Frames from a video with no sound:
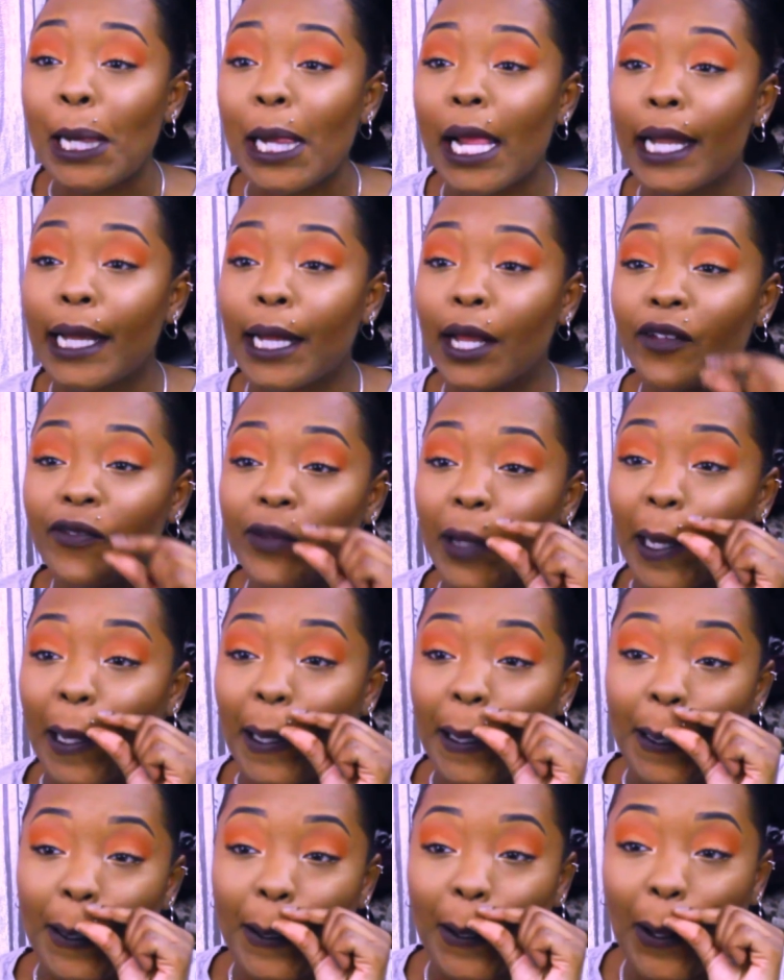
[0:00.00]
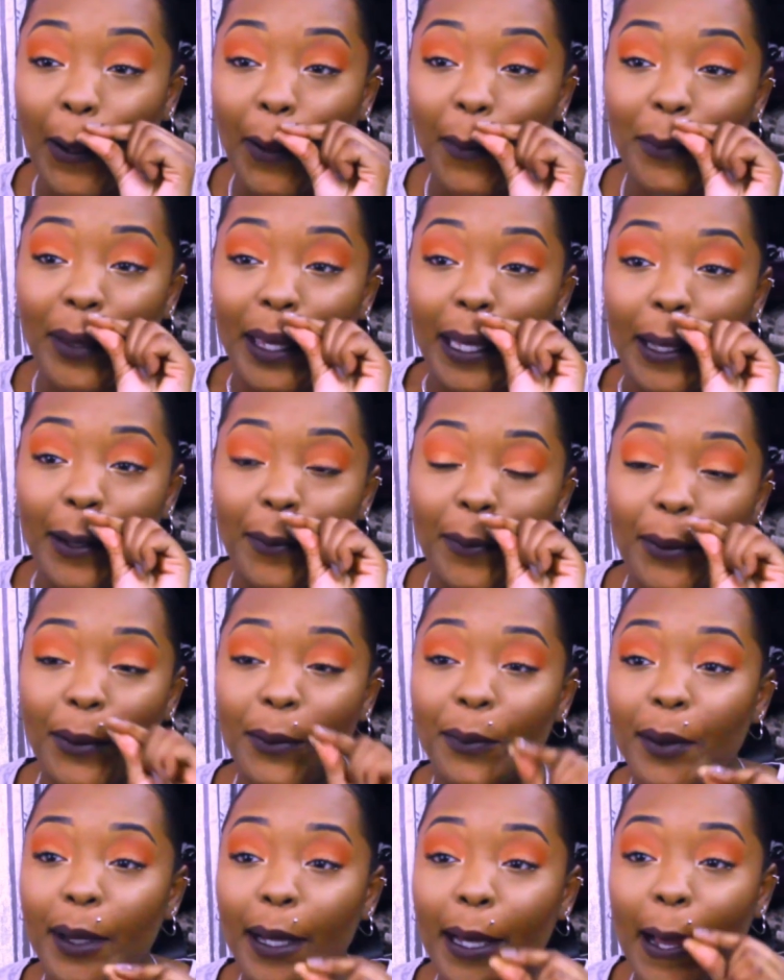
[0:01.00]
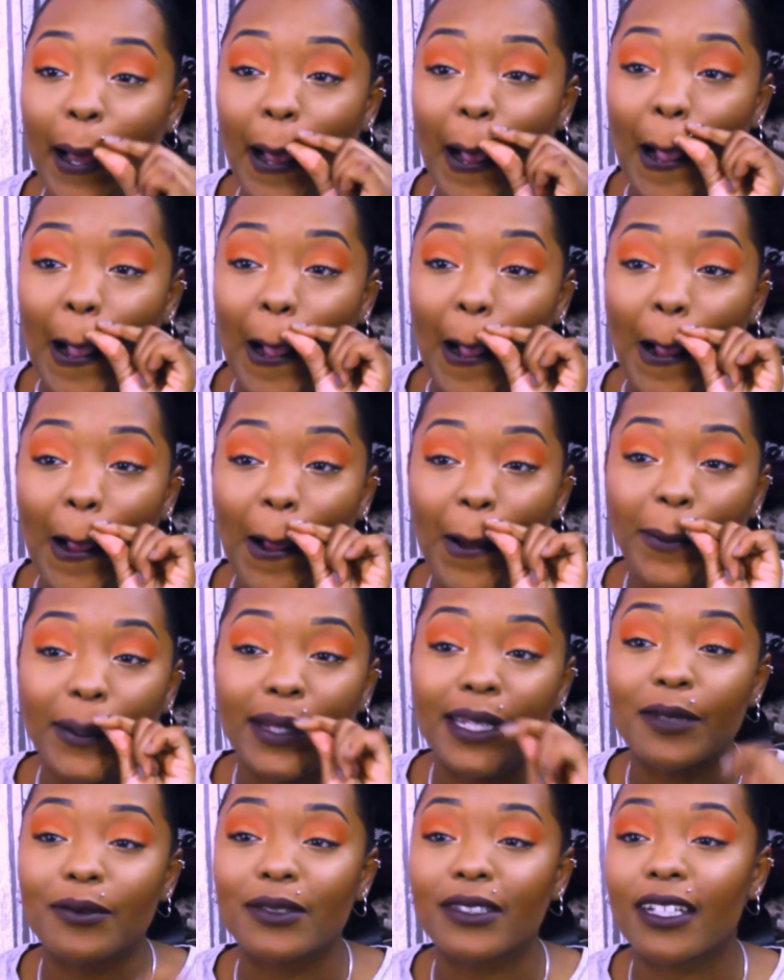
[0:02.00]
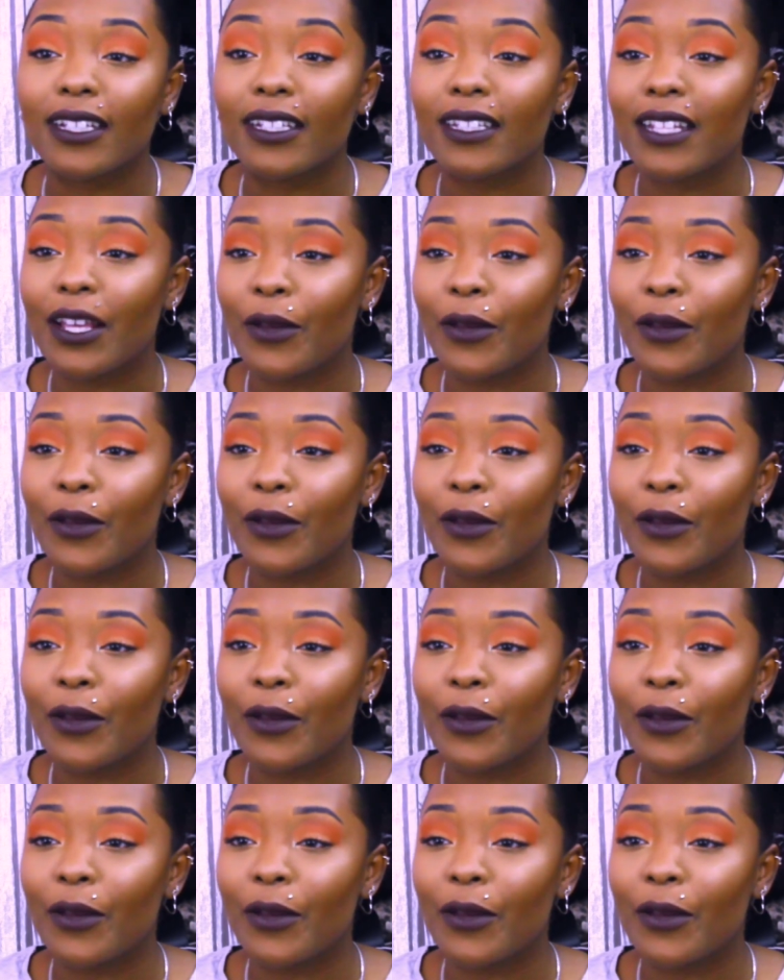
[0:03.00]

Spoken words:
And I think I got makeup on my lips though.